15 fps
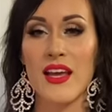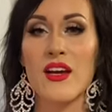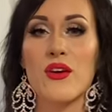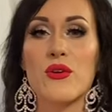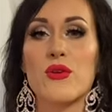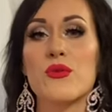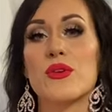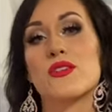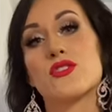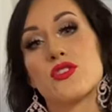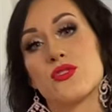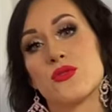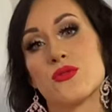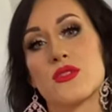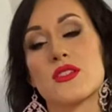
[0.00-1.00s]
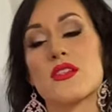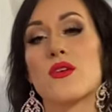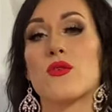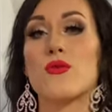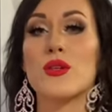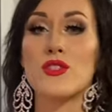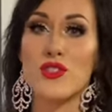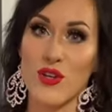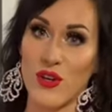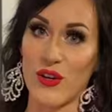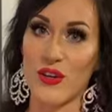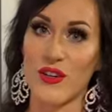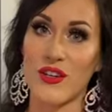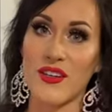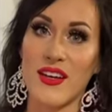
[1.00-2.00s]
who will choose which
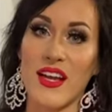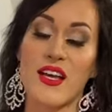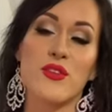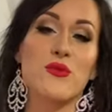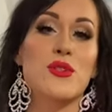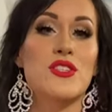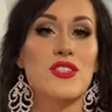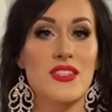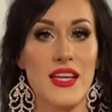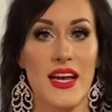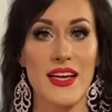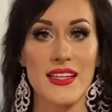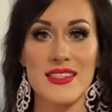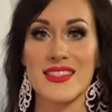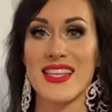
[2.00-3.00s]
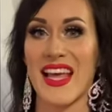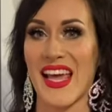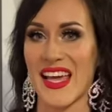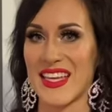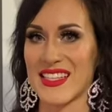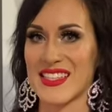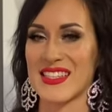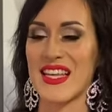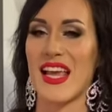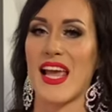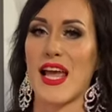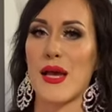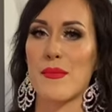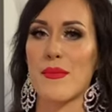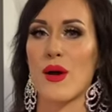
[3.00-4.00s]
color and which size S,
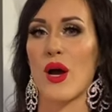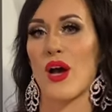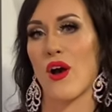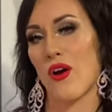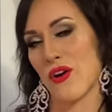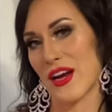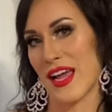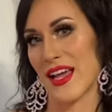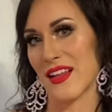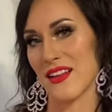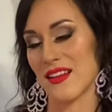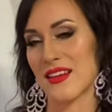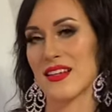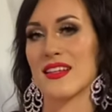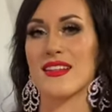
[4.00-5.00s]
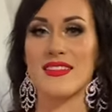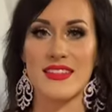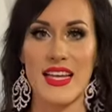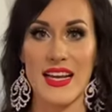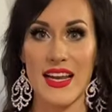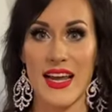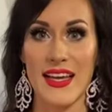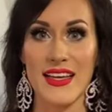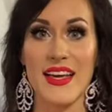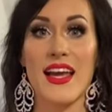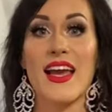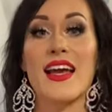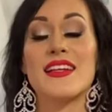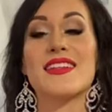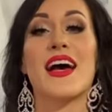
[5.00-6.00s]
M or L they like
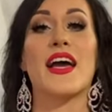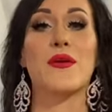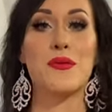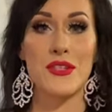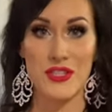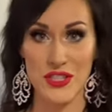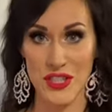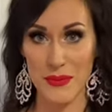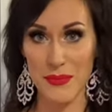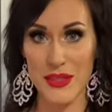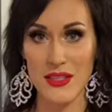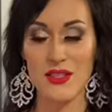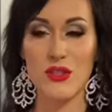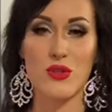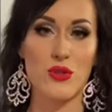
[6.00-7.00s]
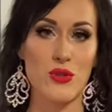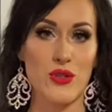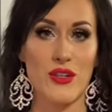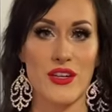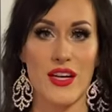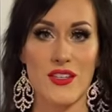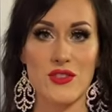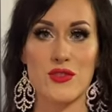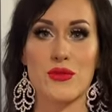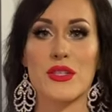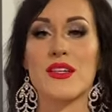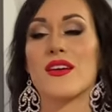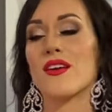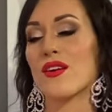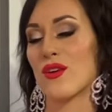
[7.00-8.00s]
and I will ship it to your
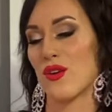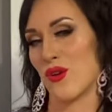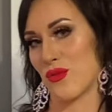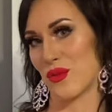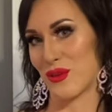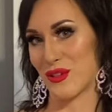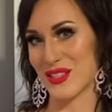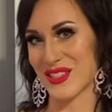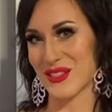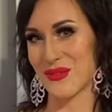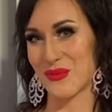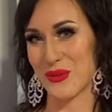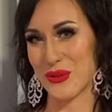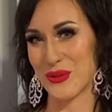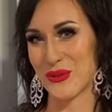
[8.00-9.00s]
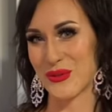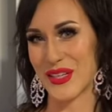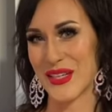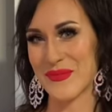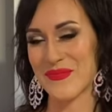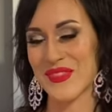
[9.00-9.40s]
country of course for free.